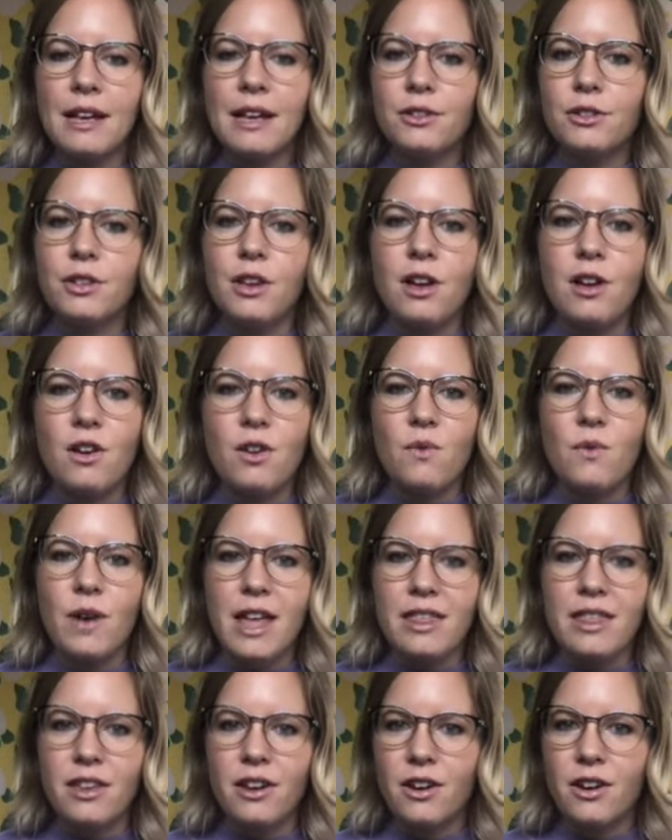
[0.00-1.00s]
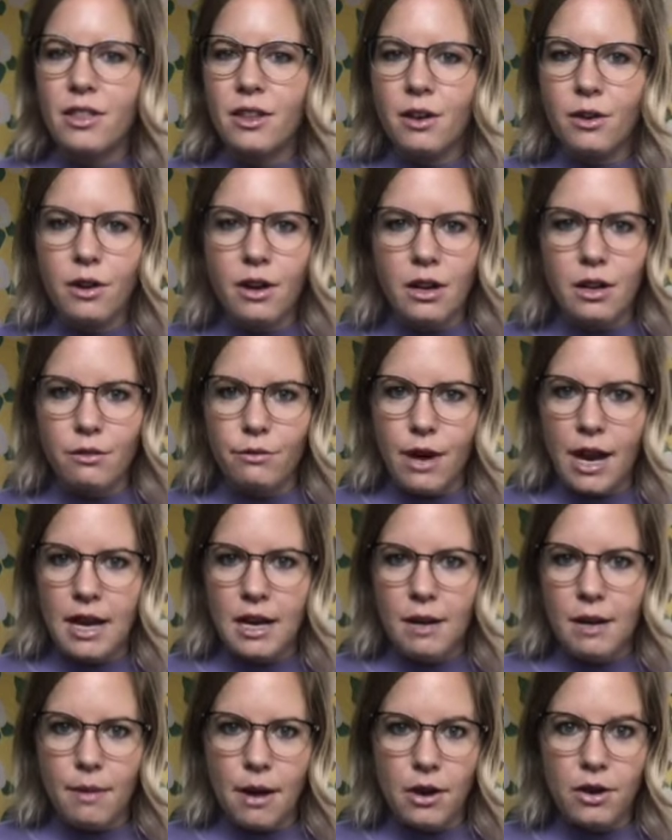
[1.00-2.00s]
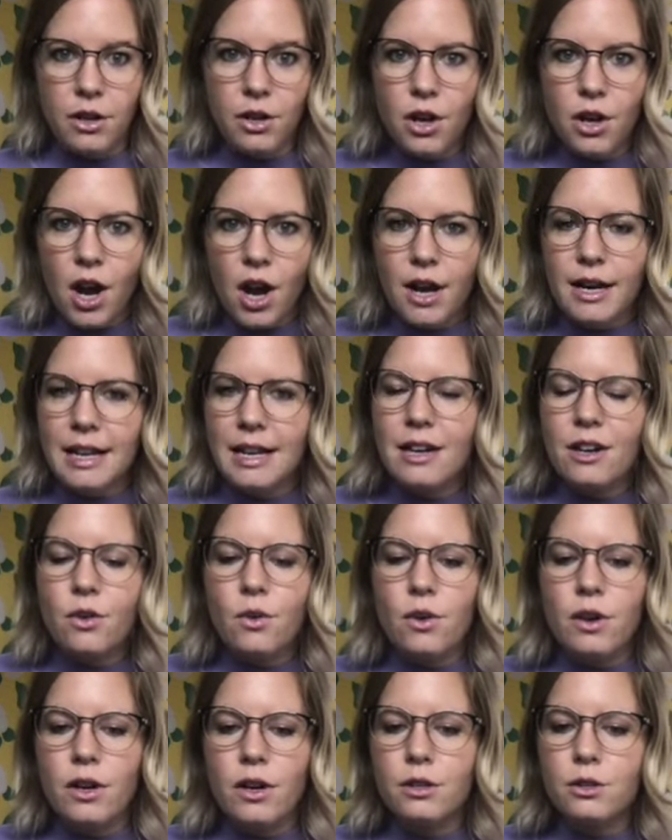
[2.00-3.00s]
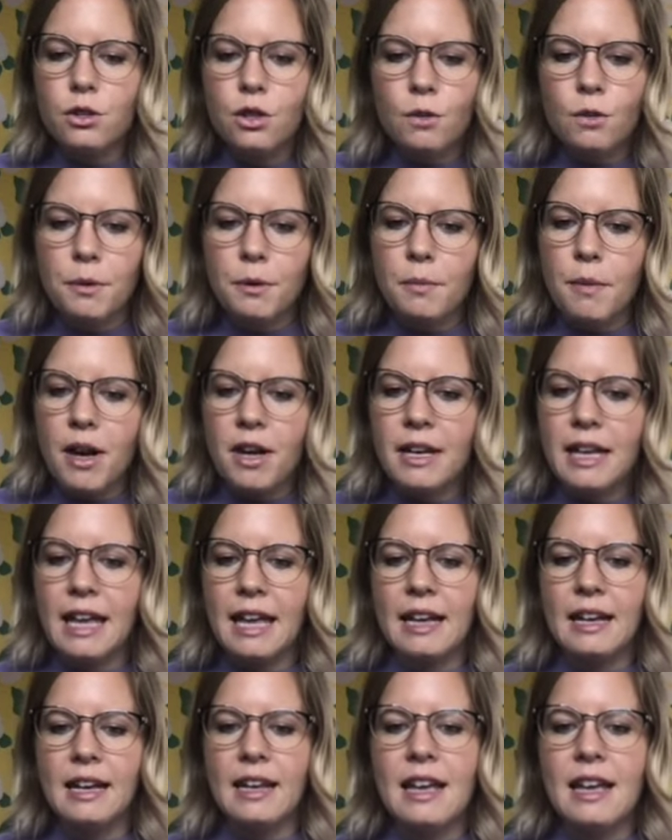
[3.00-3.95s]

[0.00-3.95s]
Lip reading: So whether they're going to write about a garden or a supermarket,